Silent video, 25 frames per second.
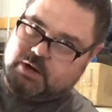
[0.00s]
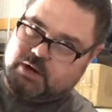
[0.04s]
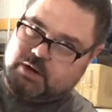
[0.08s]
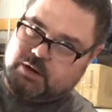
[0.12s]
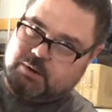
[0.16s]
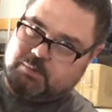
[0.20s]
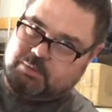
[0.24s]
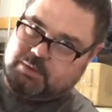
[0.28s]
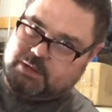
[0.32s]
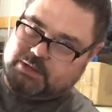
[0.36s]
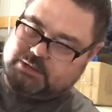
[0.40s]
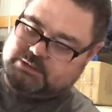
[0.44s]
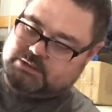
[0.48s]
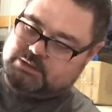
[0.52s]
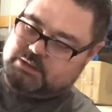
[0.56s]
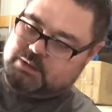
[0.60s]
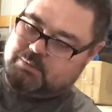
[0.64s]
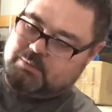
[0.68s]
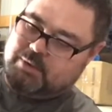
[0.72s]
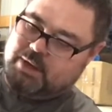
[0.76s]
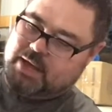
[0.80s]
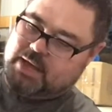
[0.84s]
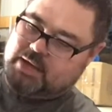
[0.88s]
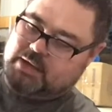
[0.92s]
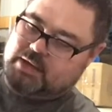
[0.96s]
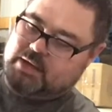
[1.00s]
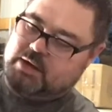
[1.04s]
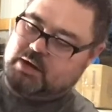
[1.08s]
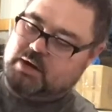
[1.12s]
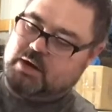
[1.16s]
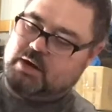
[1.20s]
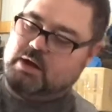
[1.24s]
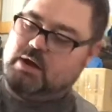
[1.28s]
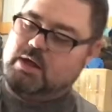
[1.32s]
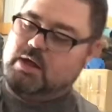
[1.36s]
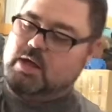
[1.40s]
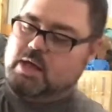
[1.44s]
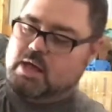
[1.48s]
it in place in the back
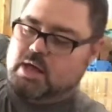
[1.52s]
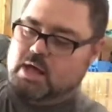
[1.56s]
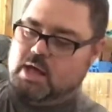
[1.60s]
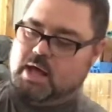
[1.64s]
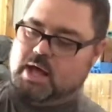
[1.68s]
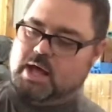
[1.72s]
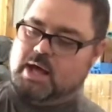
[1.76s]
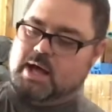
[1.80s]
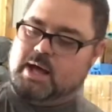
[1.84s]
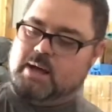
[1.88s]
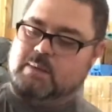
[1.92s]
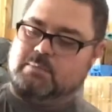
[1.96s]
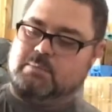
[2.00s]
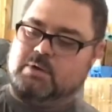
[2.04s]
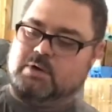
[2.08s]
here. Um,